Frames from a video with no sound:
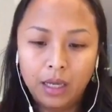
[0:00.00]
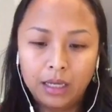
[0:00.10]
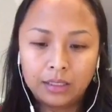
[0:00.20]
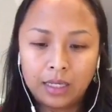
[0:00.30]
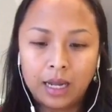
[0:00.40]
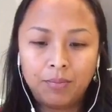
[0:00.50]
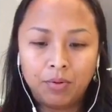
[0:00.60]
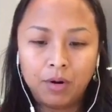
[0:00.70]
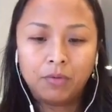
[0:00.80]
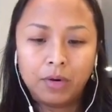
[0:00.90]
As time
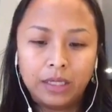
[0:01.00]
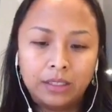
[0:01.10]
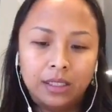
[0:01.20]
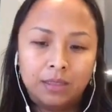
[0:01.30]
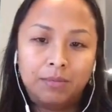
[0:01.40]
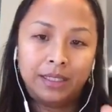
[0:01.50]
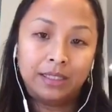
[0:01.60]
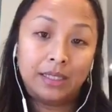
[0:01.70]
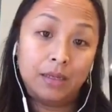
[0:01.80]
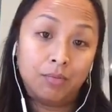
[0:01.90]
progresses, as my
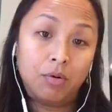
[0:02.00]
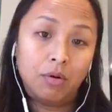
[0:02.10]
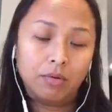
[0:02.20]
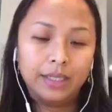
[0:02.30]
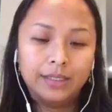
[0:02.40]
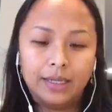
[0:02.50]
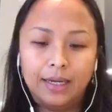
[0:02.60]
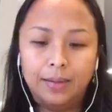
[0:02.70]
study progress,